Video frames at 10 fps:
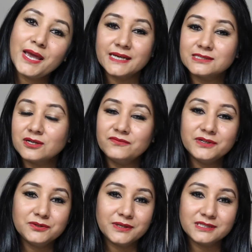That's all
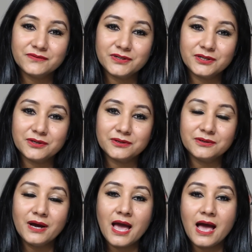for today's
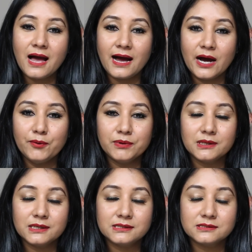video. I
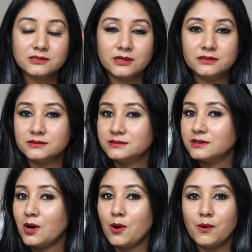will insert
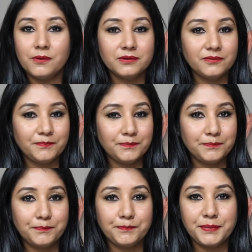all the
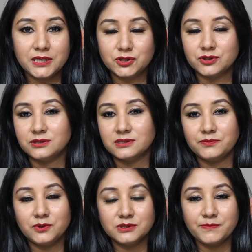pictures
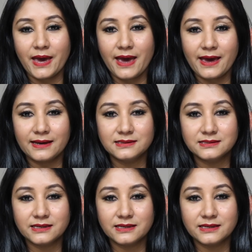of those bags,